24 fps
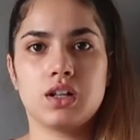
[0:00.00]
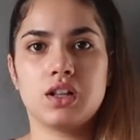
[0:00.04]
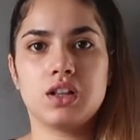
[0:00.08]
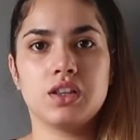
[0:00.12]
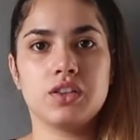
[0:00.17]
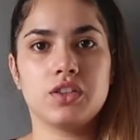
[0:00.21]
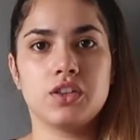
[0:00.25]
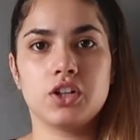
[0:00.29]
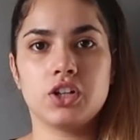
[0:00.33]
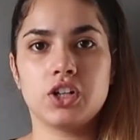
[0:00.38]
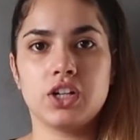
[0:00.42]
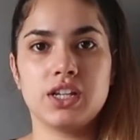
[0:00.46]

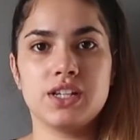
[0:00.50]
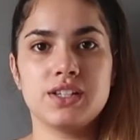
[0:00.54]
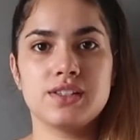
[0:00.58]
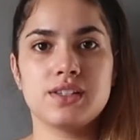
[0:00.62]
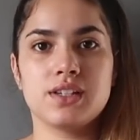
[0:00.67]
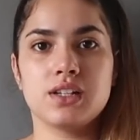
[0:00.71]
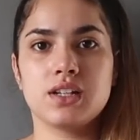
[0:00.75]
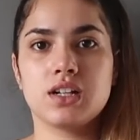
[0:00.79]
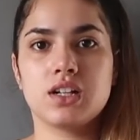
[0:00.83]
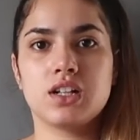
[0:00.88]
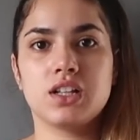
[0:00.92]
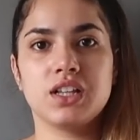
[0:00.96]
They're
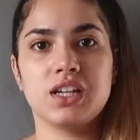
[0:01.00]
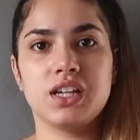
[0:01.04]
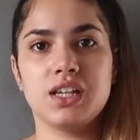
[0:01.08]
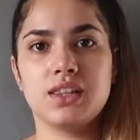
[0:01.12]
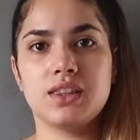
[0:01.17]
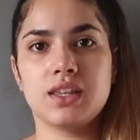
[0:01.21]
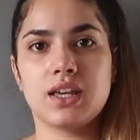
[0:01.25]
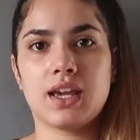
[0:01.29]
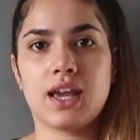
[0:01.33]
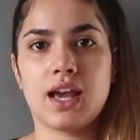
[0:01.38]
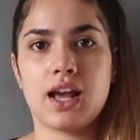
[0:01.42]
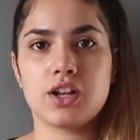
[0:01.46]
easy to clean.
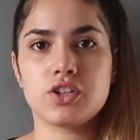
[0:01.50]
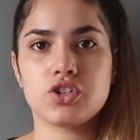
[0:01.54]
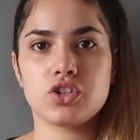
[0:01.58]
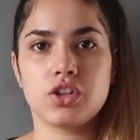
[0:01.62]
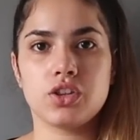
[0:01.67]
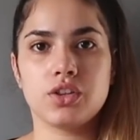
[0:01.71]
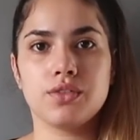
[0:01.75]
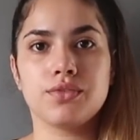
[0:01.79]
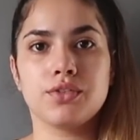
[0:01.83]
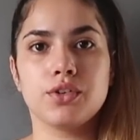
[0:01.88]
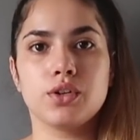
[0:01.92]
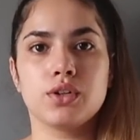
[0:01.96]
They catch all
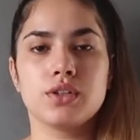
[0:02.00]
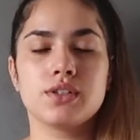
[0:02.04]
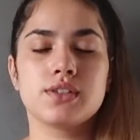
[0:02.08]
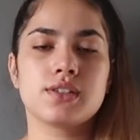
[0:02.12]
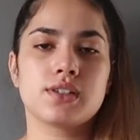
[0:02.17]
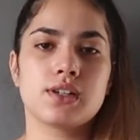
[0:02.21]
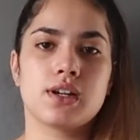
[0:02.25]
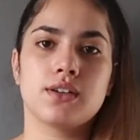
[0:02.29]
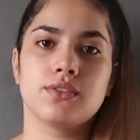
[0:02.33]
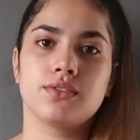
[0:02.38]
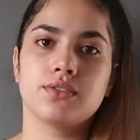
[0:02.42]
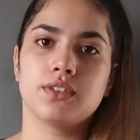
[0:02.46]
the food
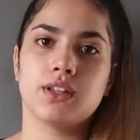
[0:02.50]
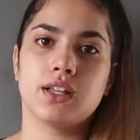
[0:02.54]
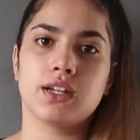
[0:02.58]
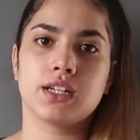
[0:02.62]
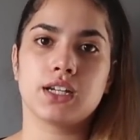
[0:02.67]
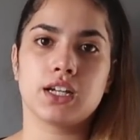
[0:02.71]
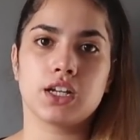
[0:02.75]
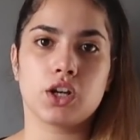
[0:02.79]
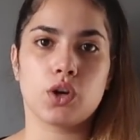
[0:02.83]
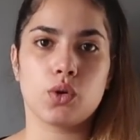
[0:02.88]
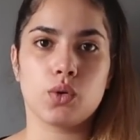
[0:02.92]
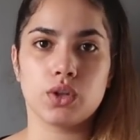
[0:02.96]
instead of letting
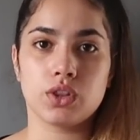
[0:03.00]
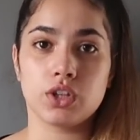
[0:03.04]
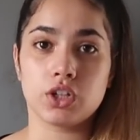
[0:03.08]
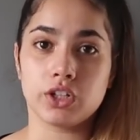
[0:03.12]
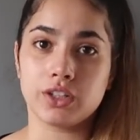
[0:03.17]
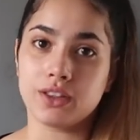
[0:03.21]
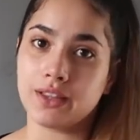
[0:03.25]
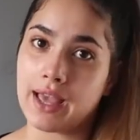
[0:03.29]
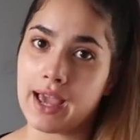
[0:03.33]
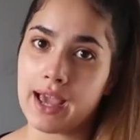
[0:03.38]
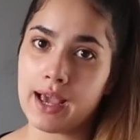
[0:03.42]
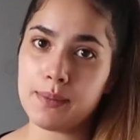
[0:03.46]
it go in their
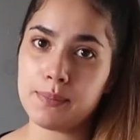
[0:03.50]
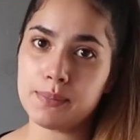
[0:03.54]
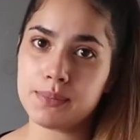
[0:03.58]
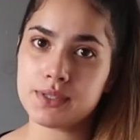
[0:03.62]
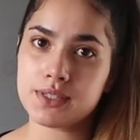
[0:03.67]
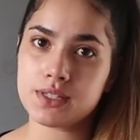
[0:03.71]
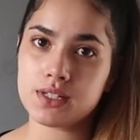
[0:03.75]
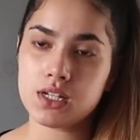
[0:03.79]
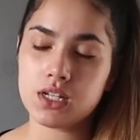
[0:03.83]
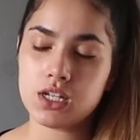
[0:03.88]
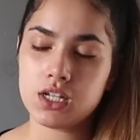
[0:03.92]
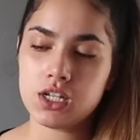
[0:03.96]
laps.